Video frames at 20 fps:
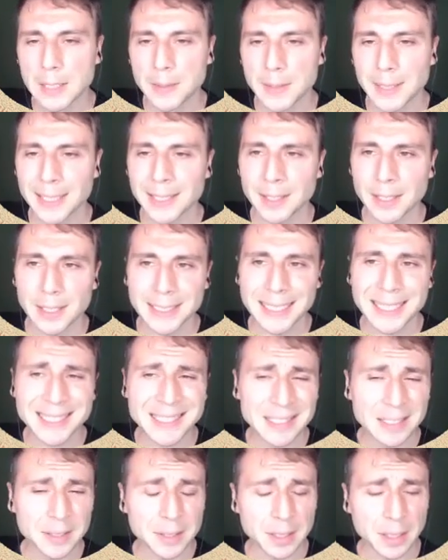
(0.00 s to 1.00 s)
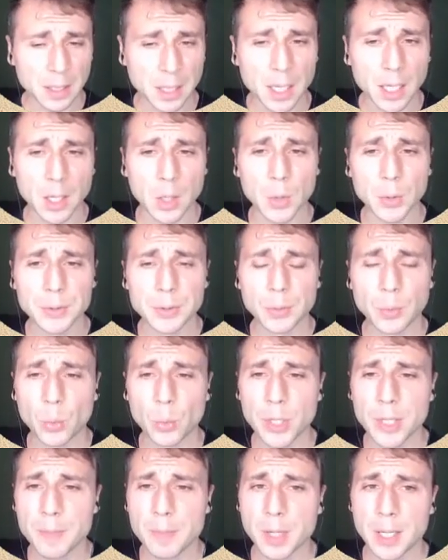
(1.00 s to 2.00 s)
To get into the cloud,
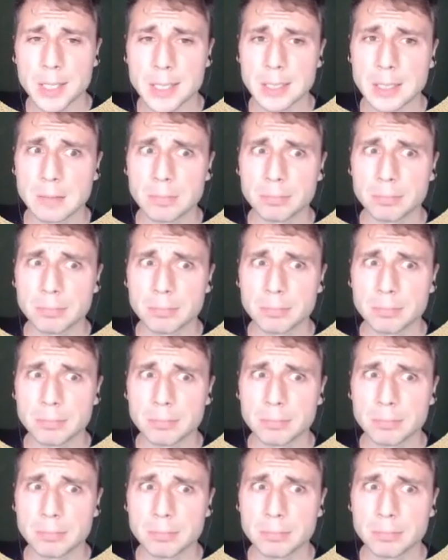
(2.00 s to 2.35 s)
we must